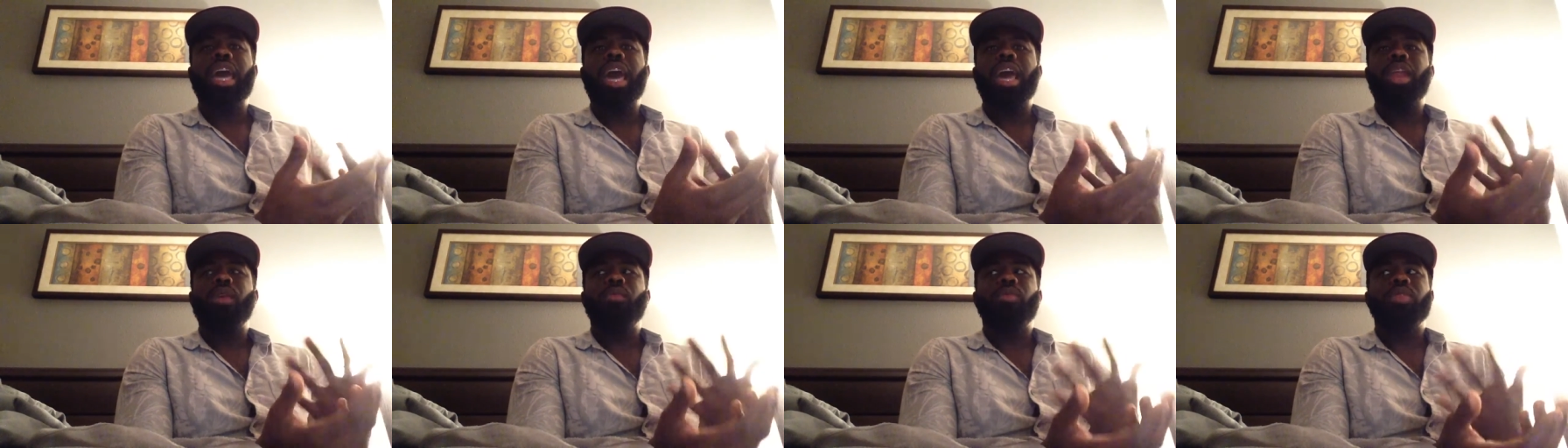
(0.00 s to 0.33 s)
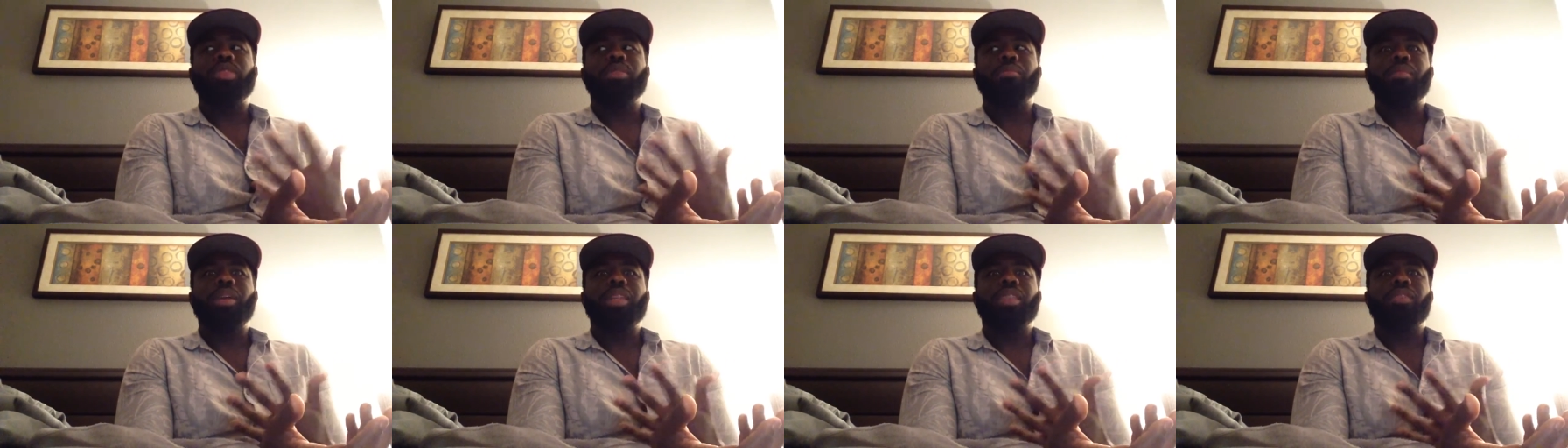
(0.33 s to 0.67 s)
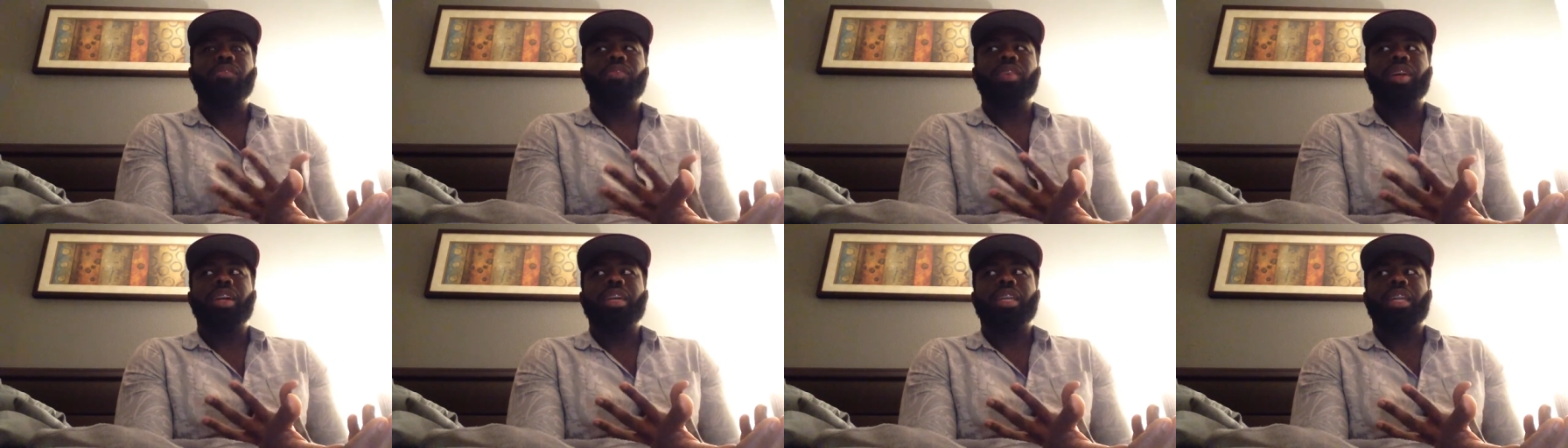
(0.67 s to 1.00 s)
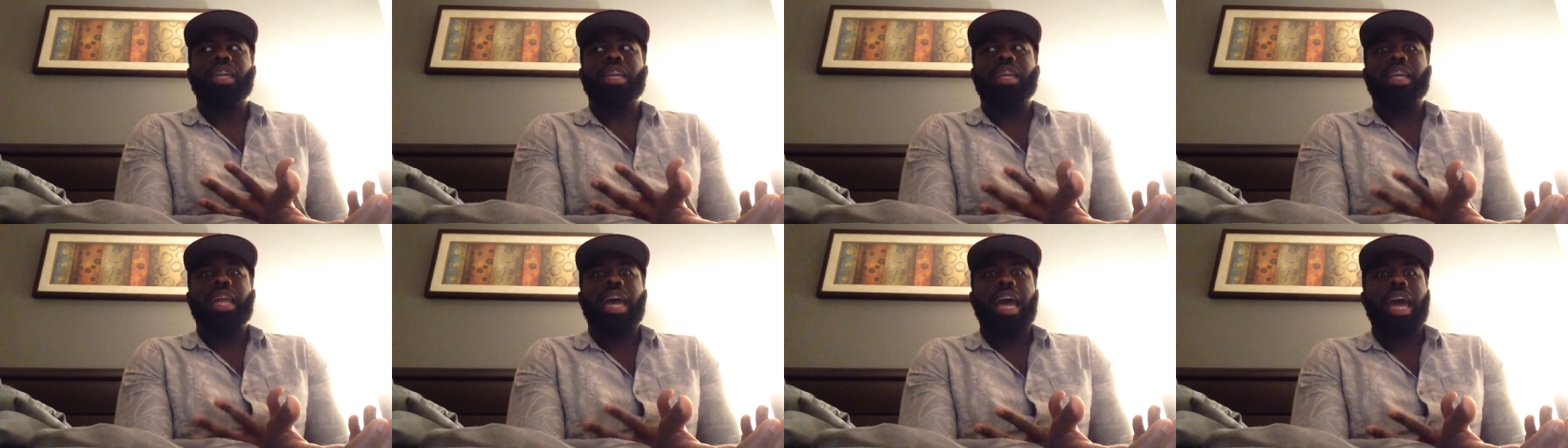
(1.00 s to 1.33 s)
I don't want the motherfucker
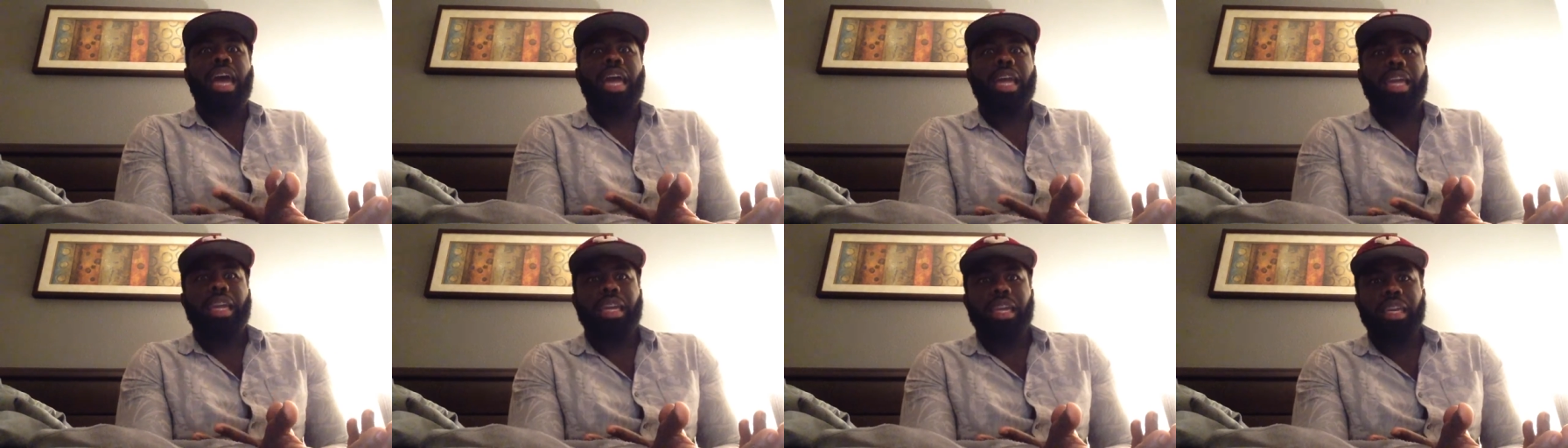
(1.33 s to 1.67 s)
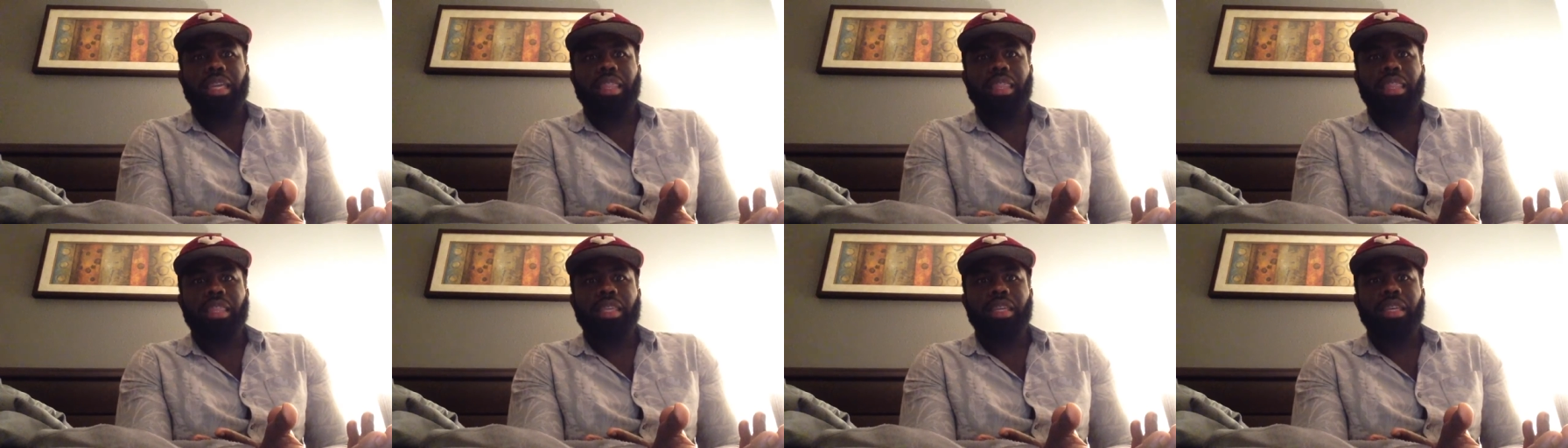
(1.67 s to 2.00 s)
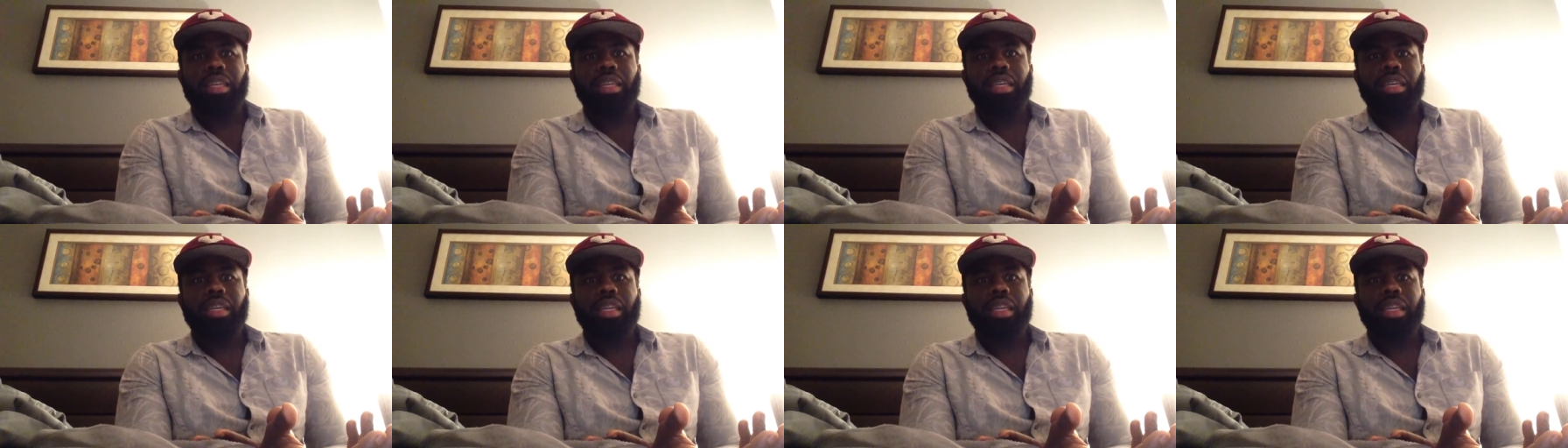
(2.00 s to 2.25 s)
to die either.